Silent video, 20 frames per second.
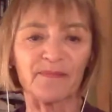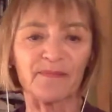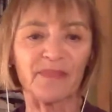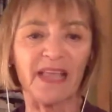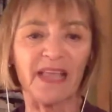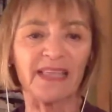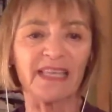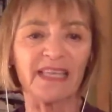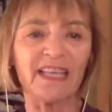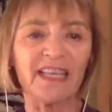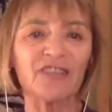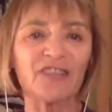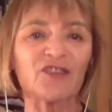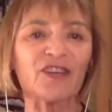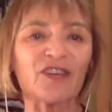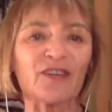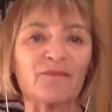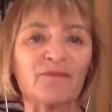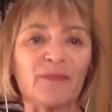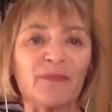and the kids are
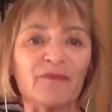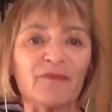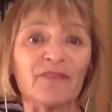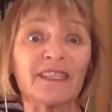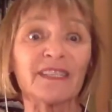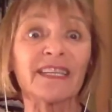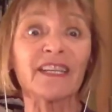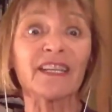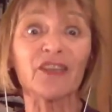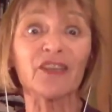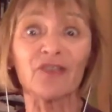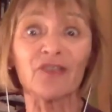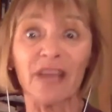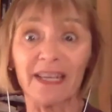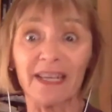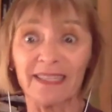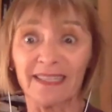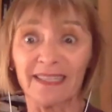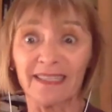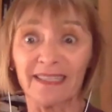going to be visiting you
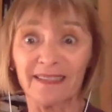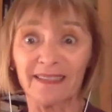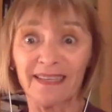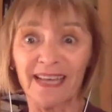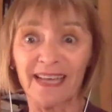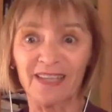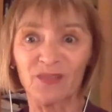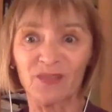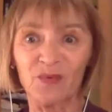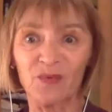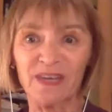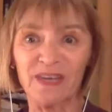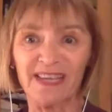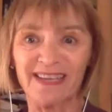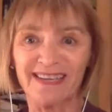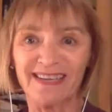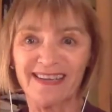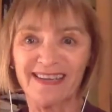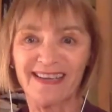next next week."